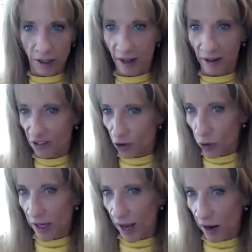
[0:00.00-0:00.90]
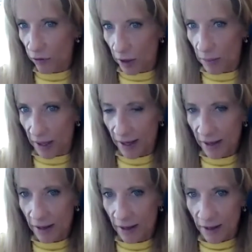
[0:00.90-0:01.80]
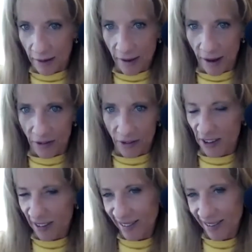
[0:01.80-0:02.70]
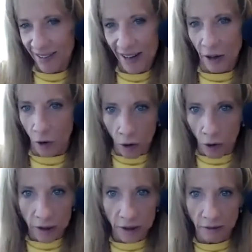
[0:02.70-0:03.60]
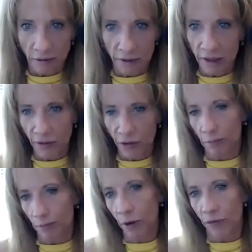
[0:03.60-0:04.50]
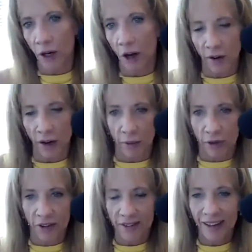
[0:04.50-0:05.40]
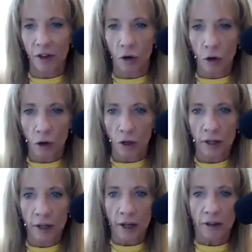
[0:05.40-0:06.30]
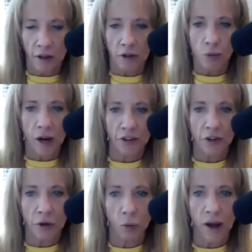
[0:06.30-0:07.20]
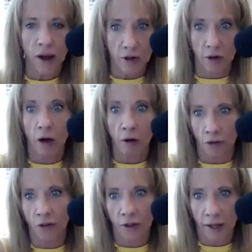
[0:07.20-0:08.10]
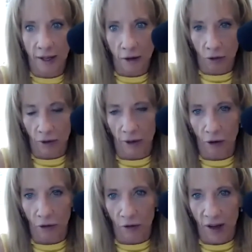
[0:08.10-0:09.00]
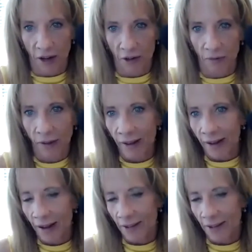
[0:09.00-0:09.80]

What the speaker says: and let's treat everybody as such, because it's not going to hurt. Even if you had perfect COL5A, it's not going to hurt to address you in a way that your collagen is going to heal in a healthier fashion. It's